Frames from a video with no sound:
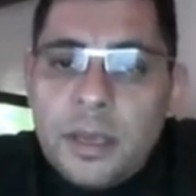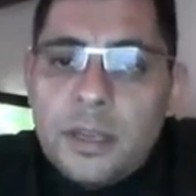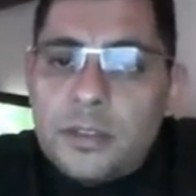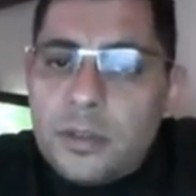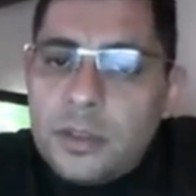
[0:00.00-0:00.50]

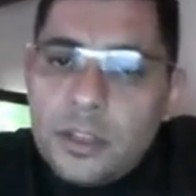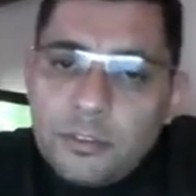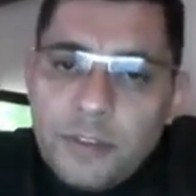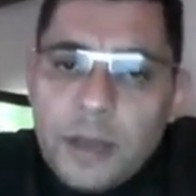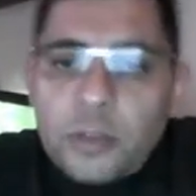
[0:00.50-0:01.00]
So not
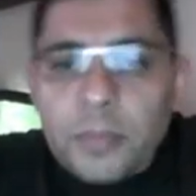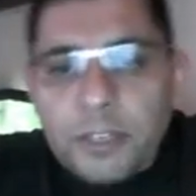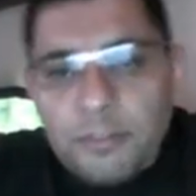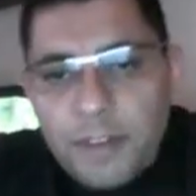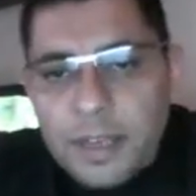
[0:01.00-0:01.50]
found, but
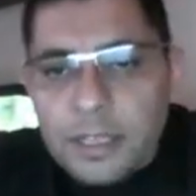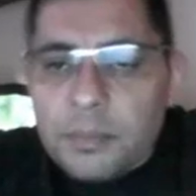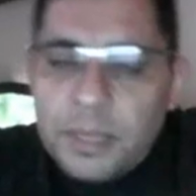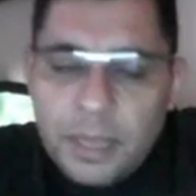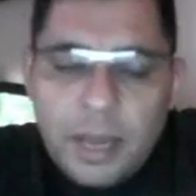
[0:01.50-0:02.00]
find,
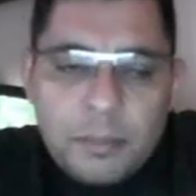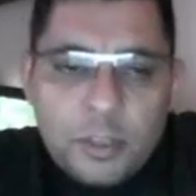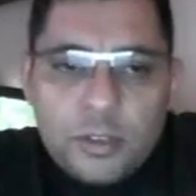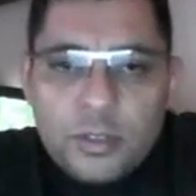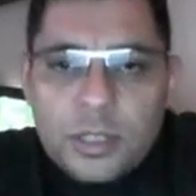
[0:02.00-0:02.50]
but I'm
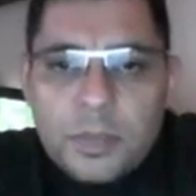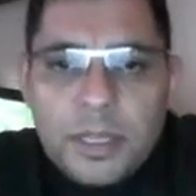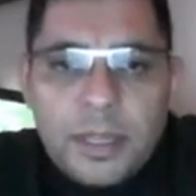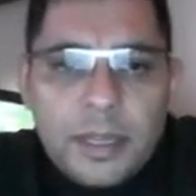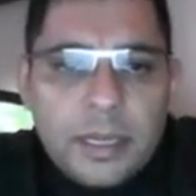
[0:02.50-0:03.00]
going to
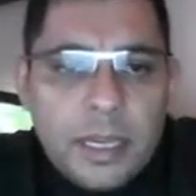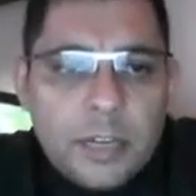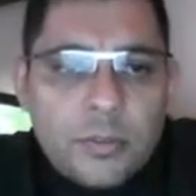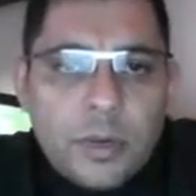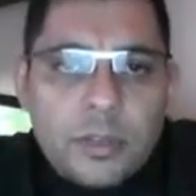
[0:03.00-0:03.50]
explain that
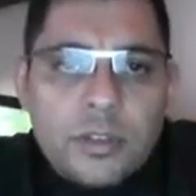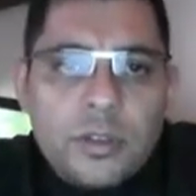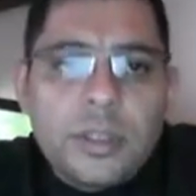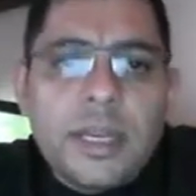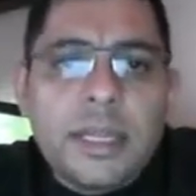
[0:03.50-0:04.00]
later on.
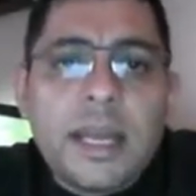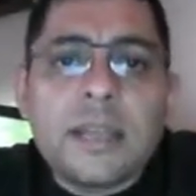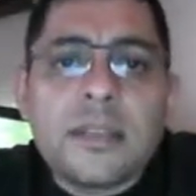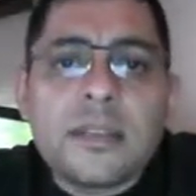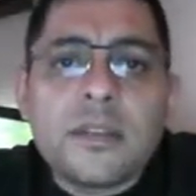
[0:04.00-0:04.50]
So the
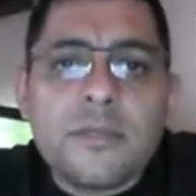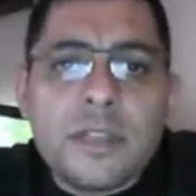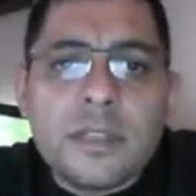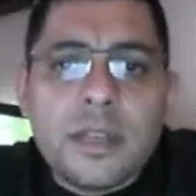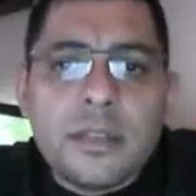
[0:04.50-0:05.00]
analysis of
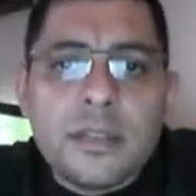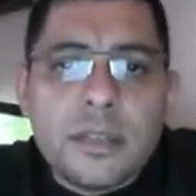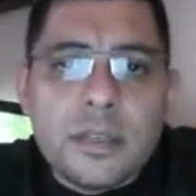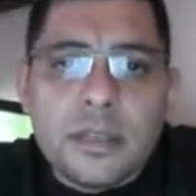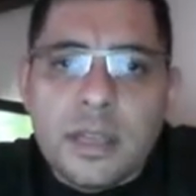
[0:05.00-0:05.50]
this sentence
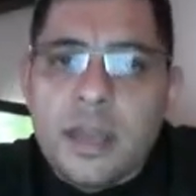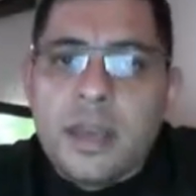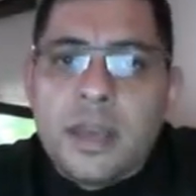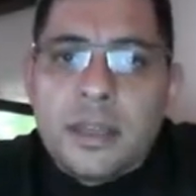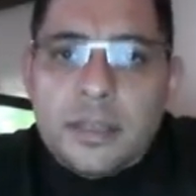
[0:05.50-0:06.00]
is
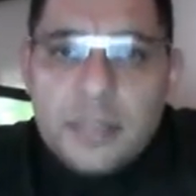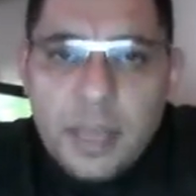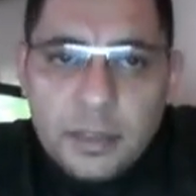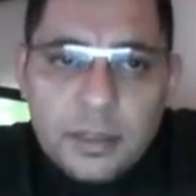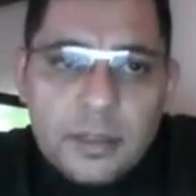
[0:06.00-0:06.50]

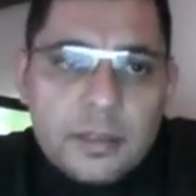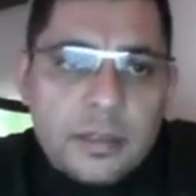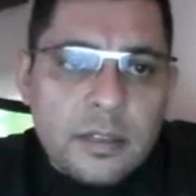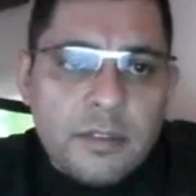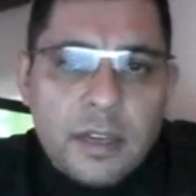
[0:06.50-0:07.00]
sentence
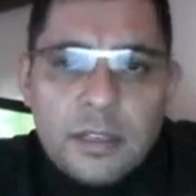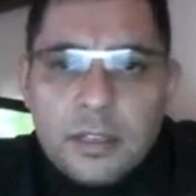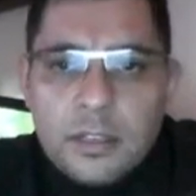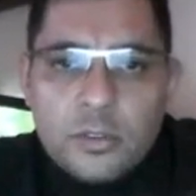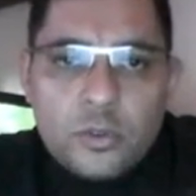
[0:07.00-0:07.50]
divided
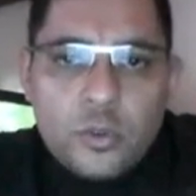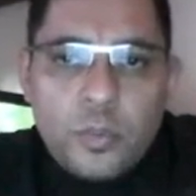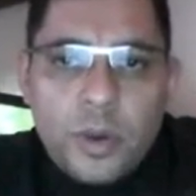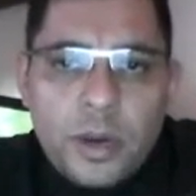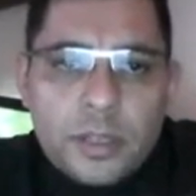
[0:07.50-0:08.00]
into two
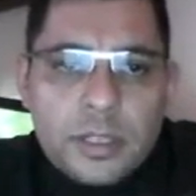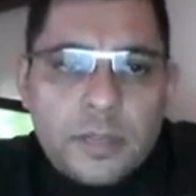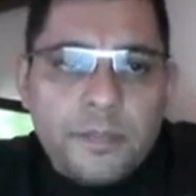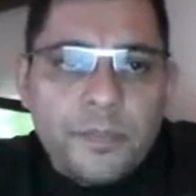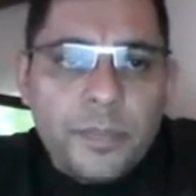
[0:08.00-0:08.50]

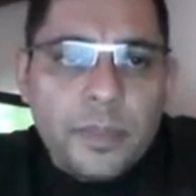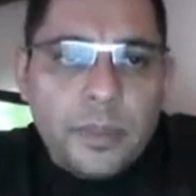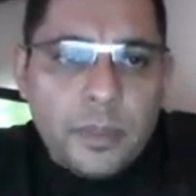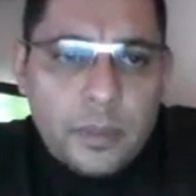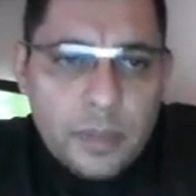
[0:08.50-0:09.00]
parts,
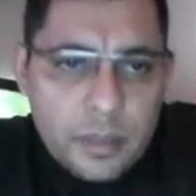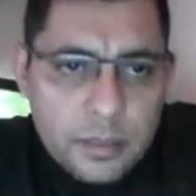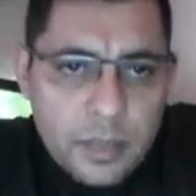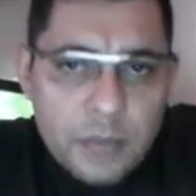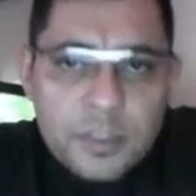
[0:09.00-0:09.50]
the
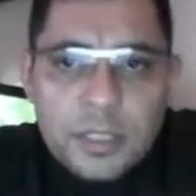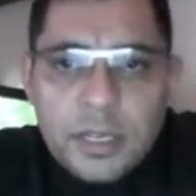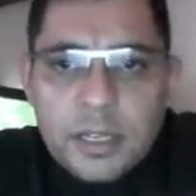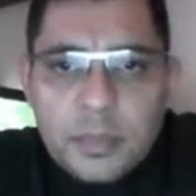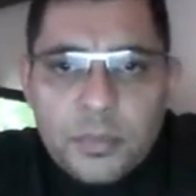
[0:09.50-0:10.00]
subject
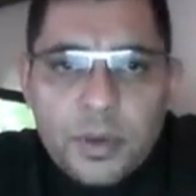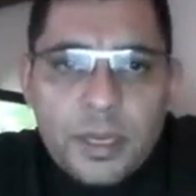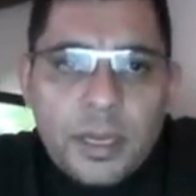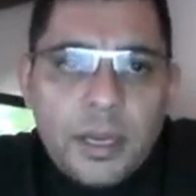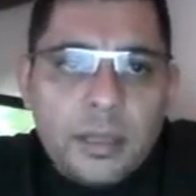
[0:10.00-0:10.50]
and the
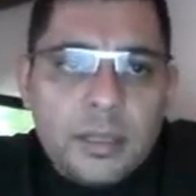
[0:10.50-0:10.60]
predicate.